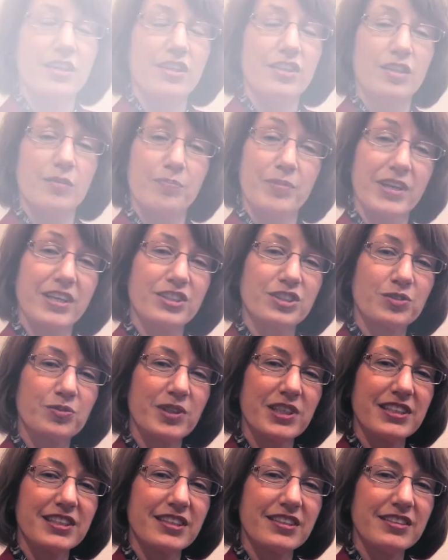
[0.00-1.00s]
The biggest
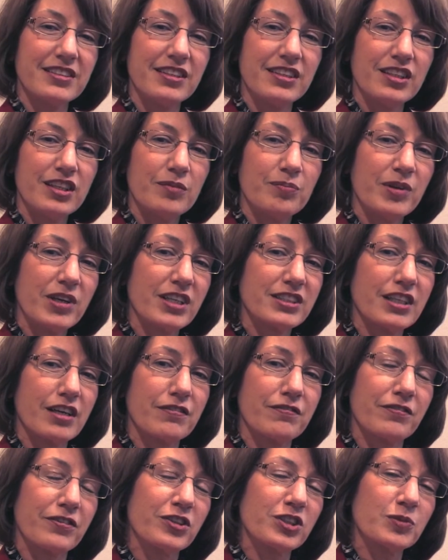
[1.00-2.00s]
reason? Because our
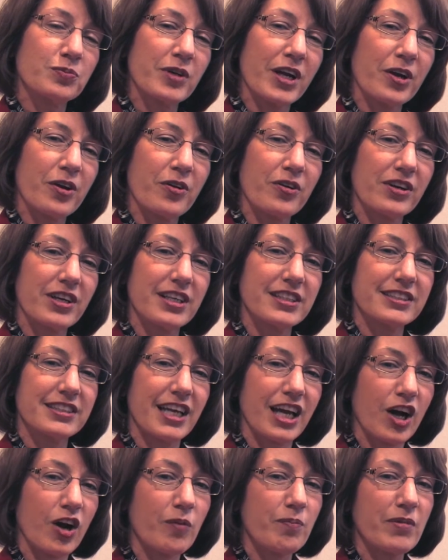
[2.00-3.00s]
first priority is to
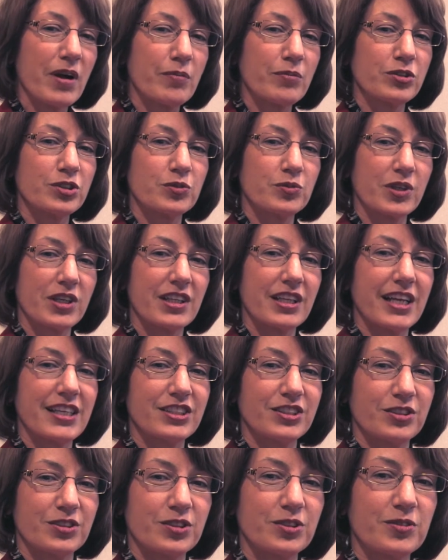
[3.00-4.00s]
help members
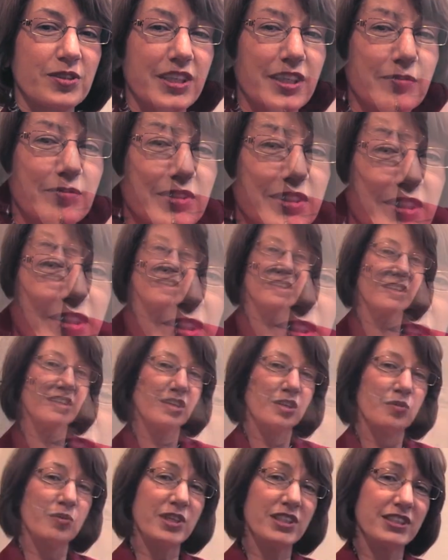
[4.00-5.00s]
realize their dreams.
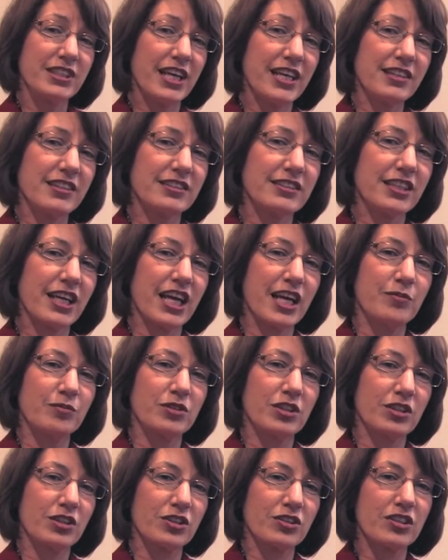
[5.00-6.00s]
We take the time
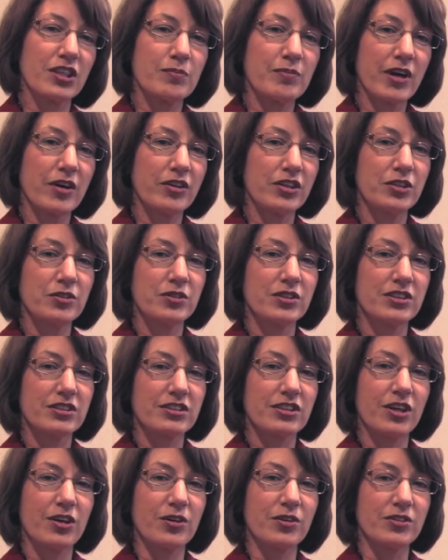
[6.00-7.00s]
to learn about you and your
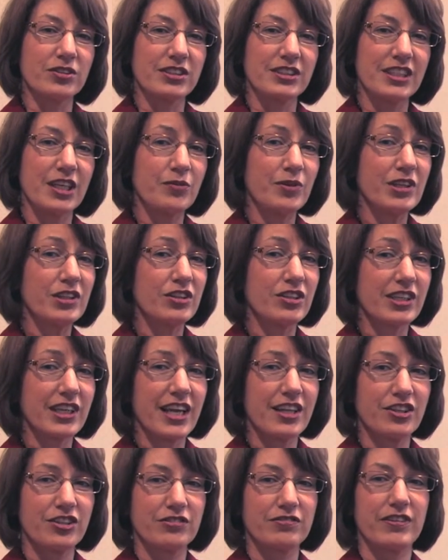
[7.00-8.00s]
goals, and then we look
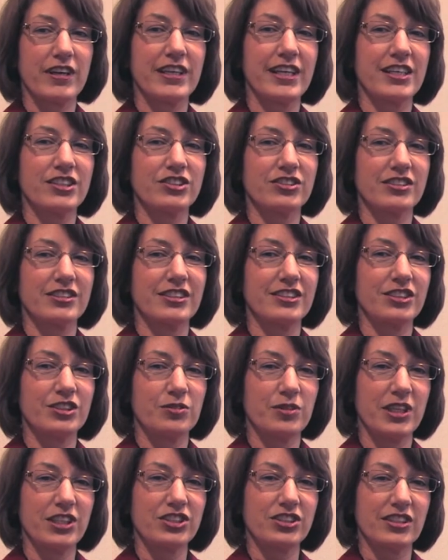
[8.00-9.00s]
at your financial
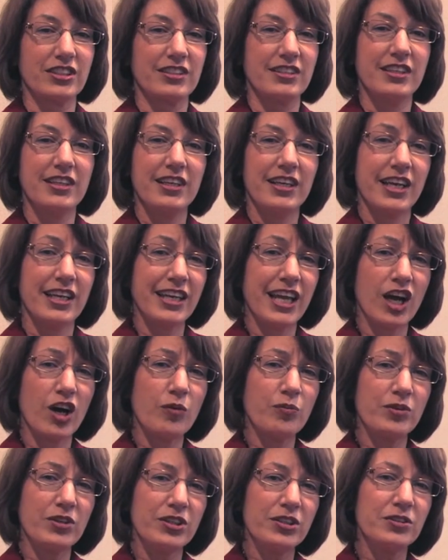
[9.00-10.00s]
situation and
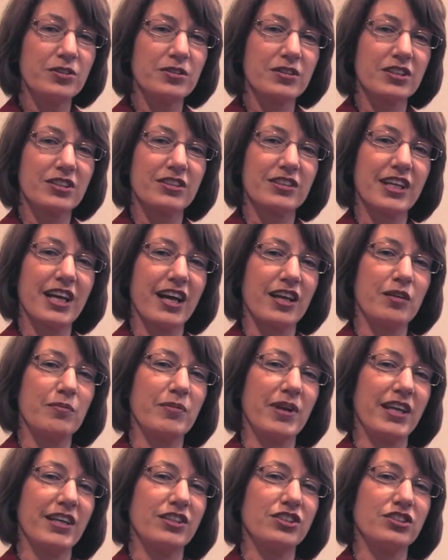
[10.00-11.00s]
help you learn how to
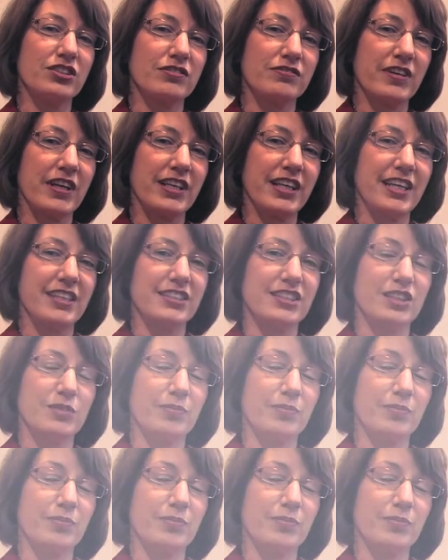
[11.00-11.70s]
manage your finances